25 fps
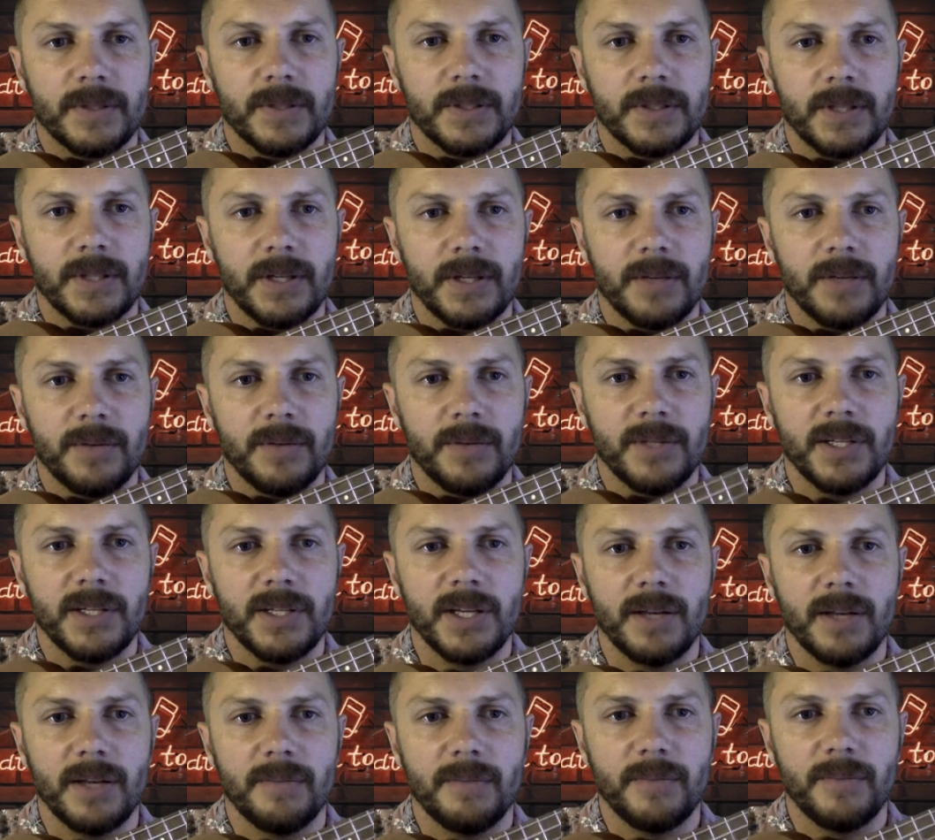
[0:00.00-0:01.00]
Okay, when you
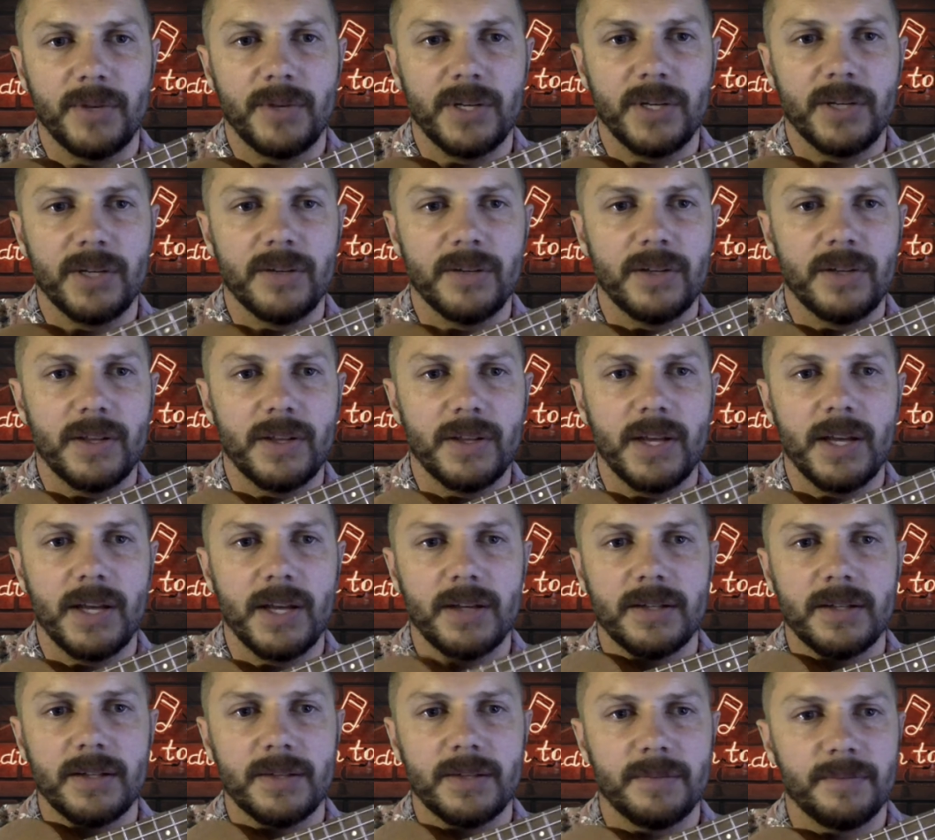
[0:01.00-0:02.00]
get pretty good at
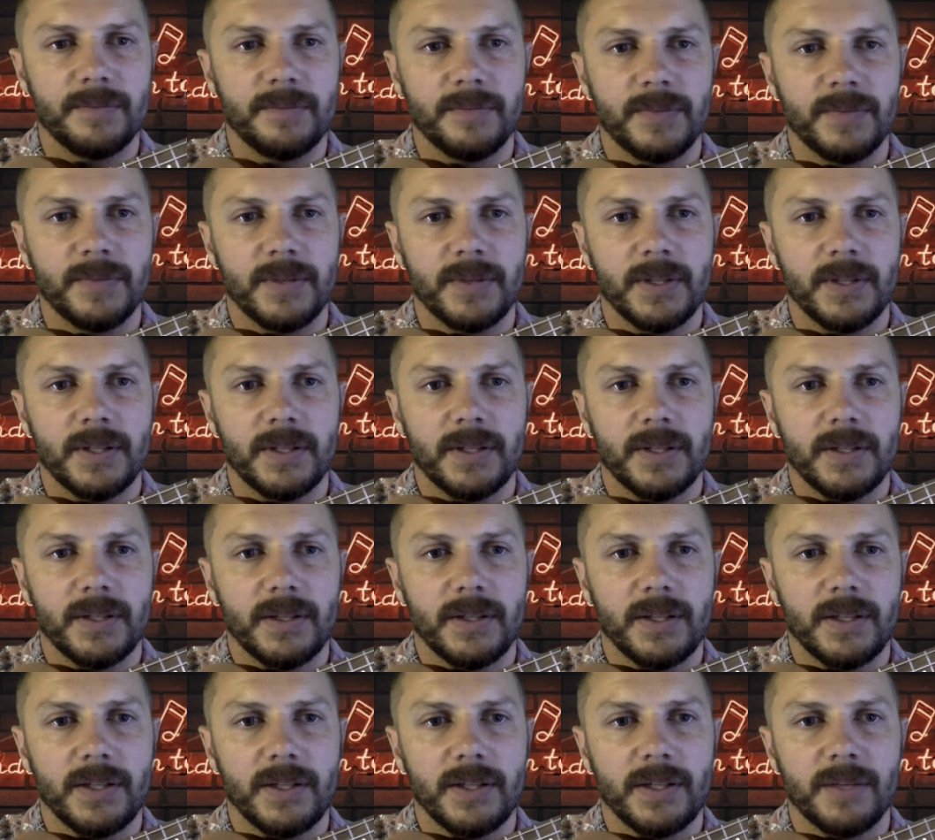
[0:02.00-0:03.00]
that,
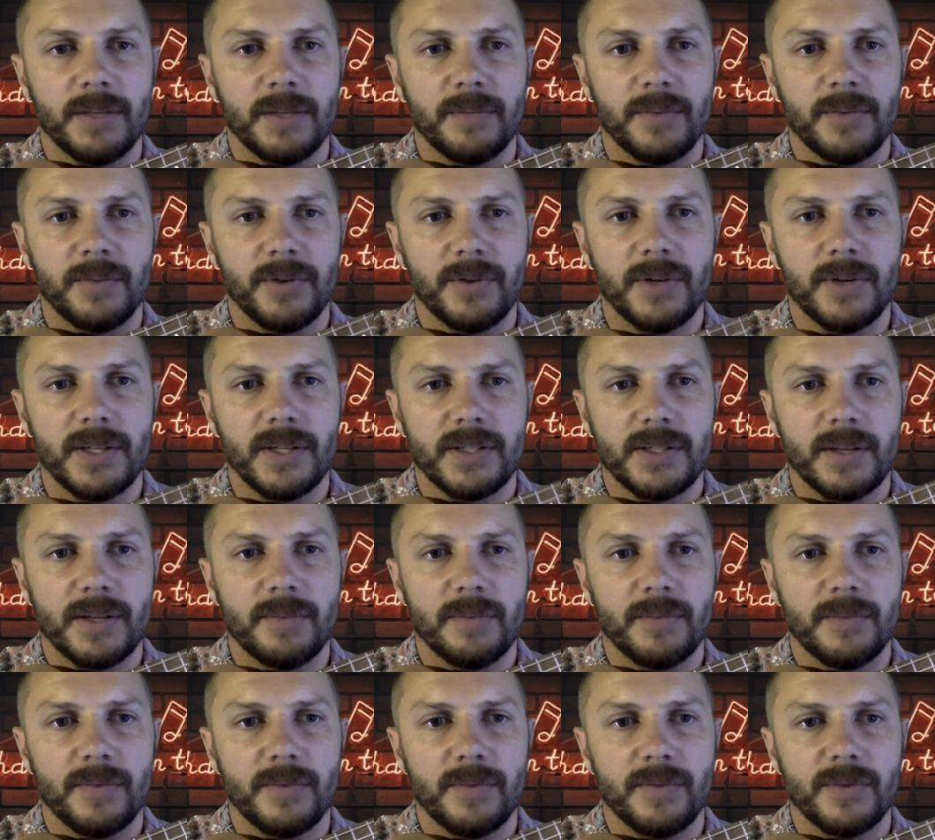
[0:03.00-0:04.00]
then you can progress
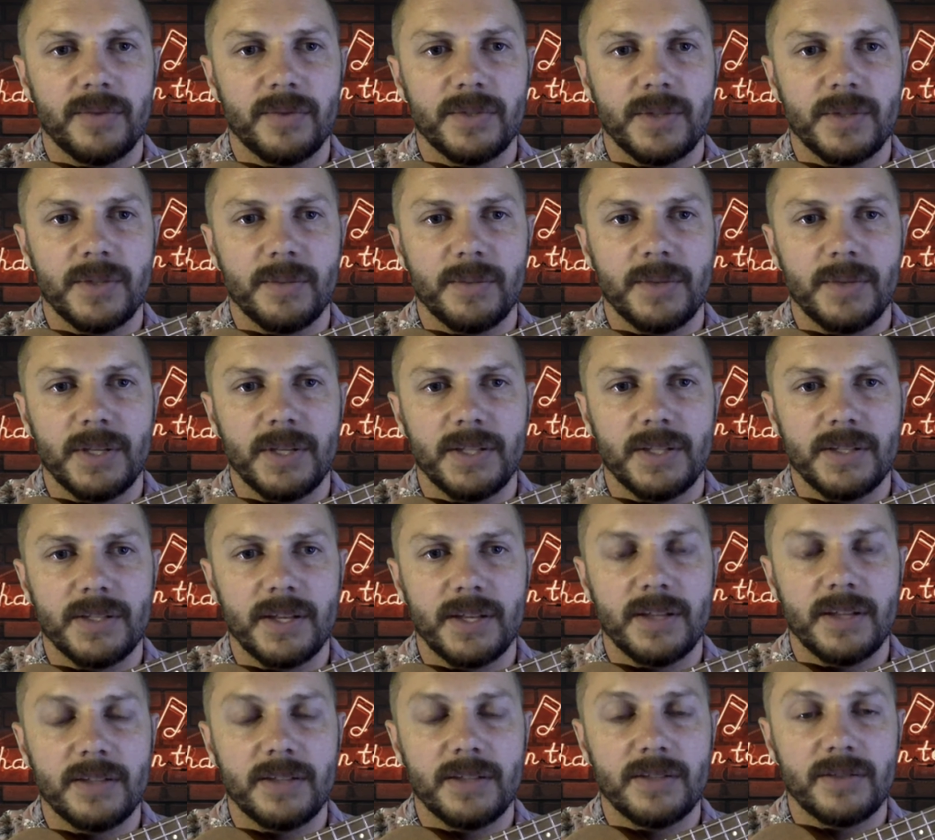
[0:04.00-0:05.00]
up through some of these
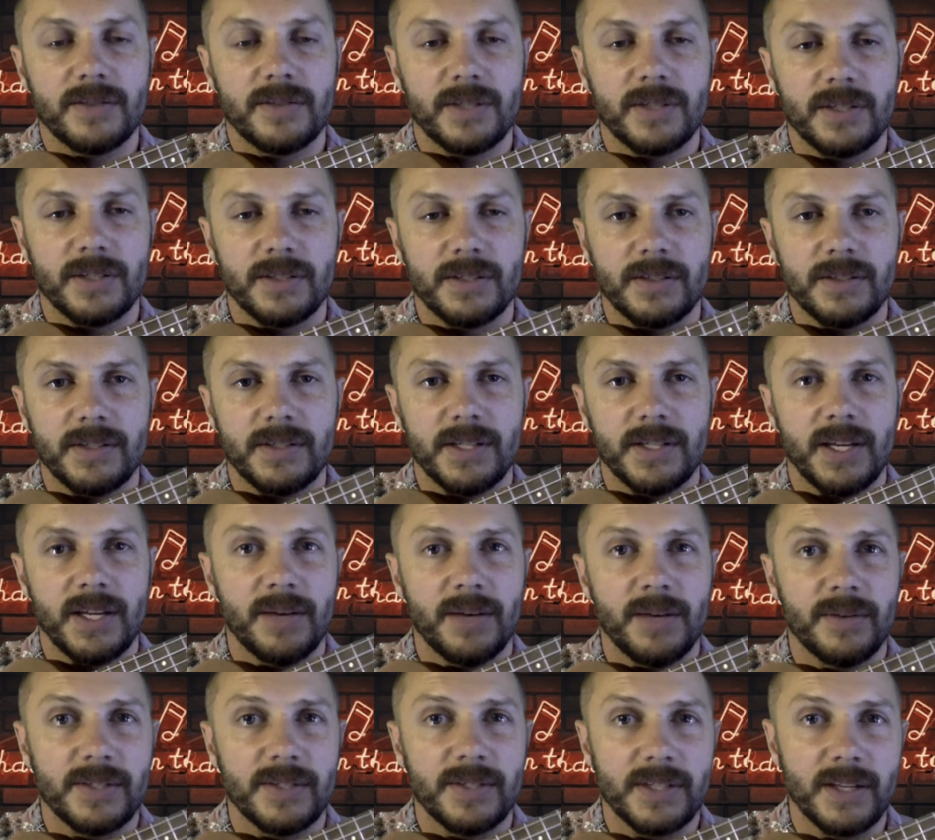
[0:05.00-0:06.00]
other strings and see
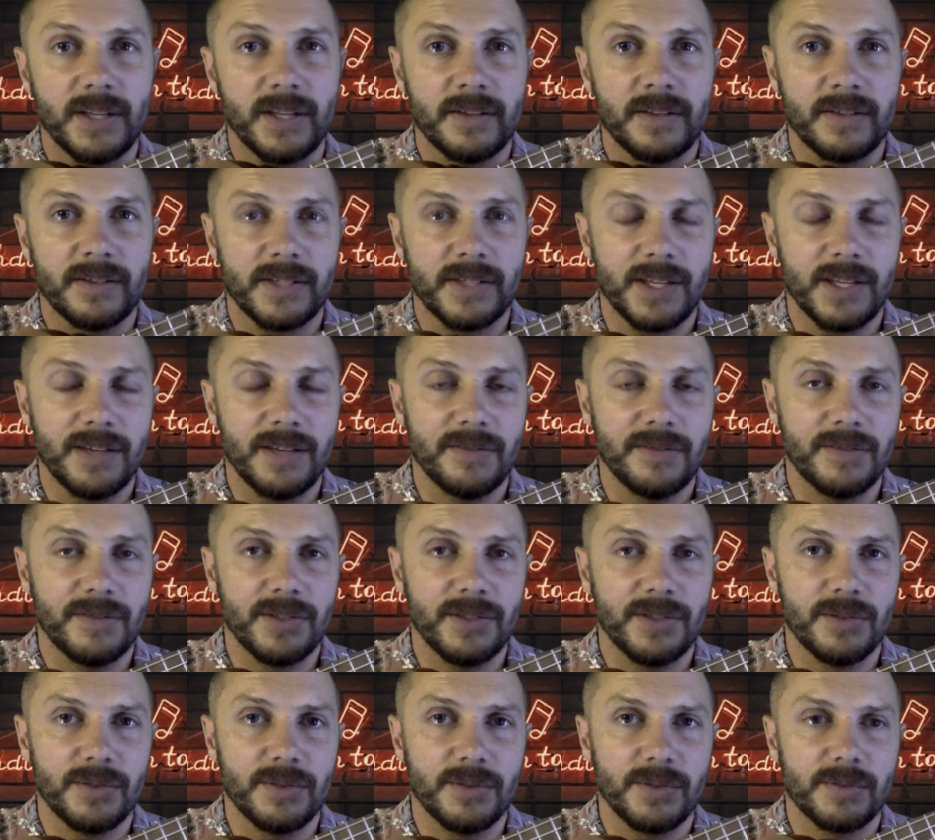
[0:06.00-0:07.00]
how it sounds there for
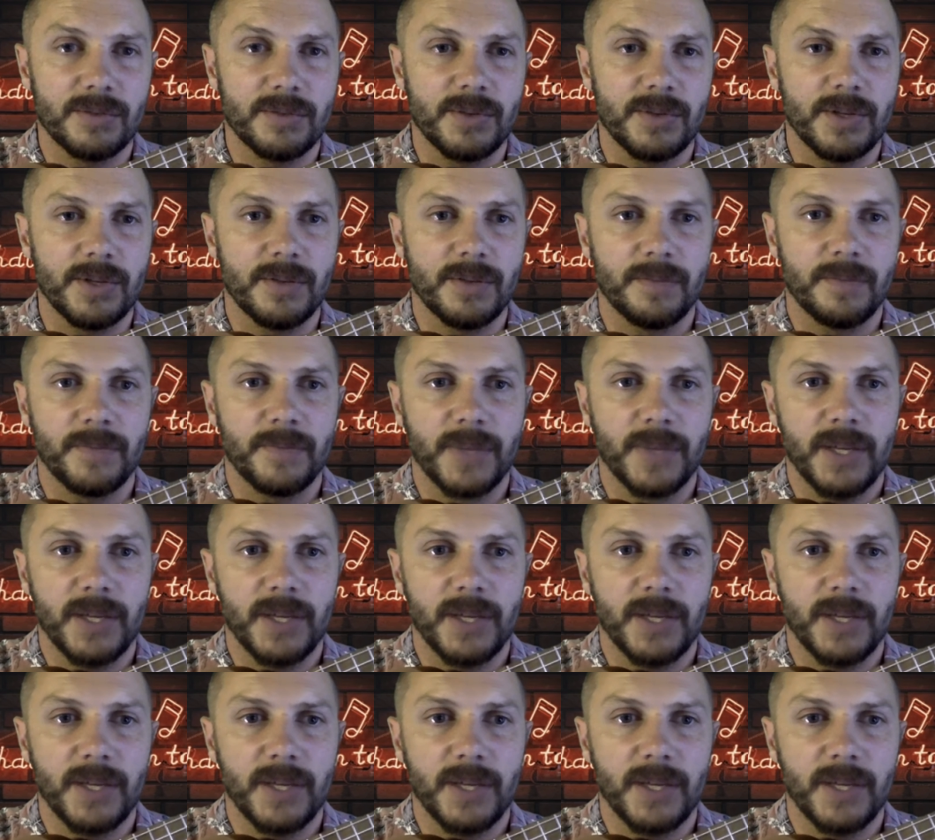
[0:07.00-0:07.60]
you as well.